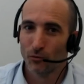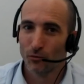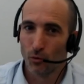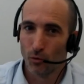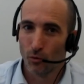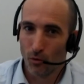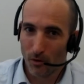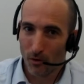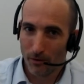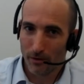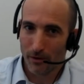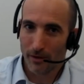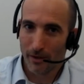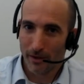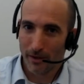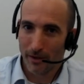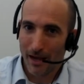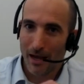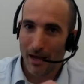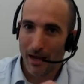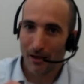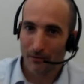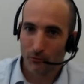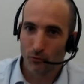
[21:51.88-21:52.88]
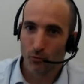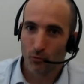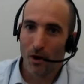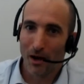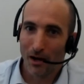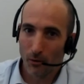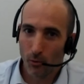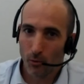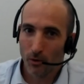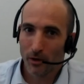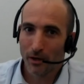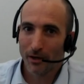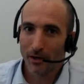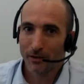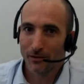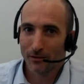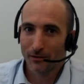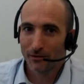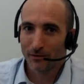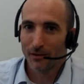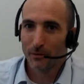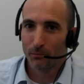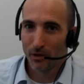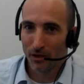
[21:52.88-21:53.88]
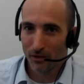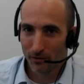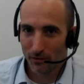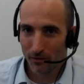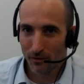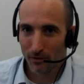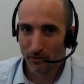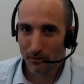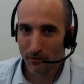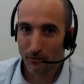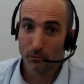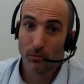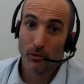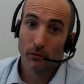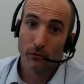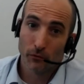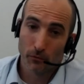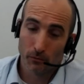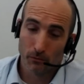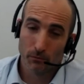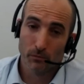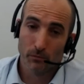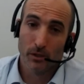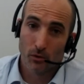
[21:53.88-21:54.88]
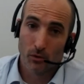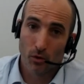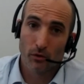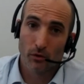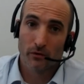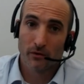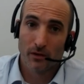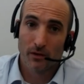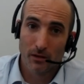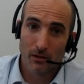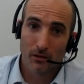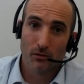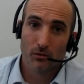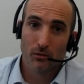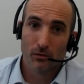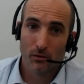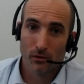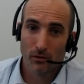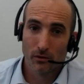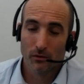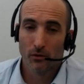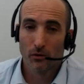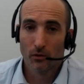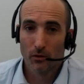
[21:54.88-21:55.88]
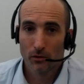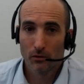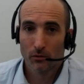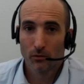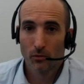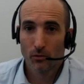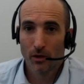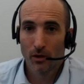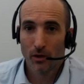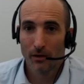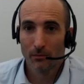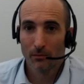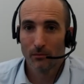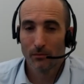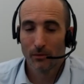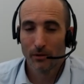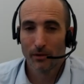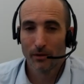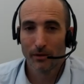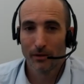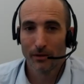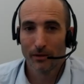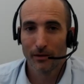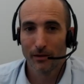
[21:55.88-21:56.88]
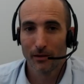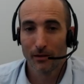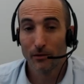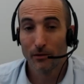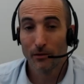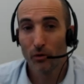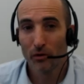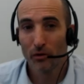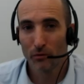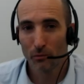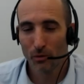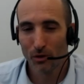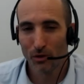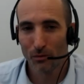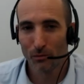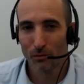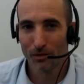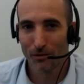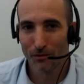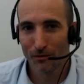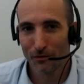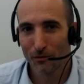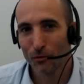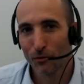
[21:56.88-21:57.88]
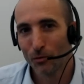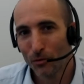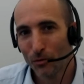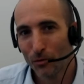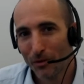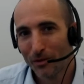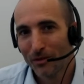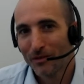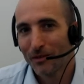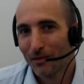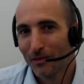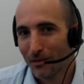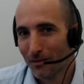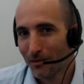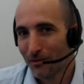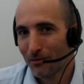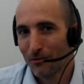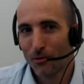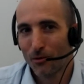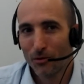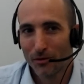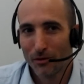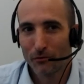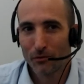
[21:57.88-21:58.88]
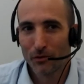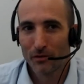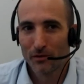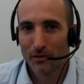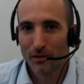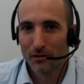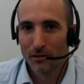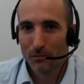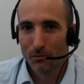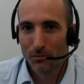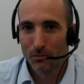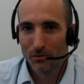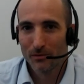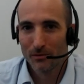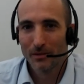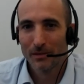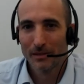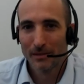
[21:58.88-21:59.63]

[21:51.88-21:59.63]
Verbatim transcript: to uh, to allocate the pixels because they knew there's going to come a new experiment. So it's a whole different setup.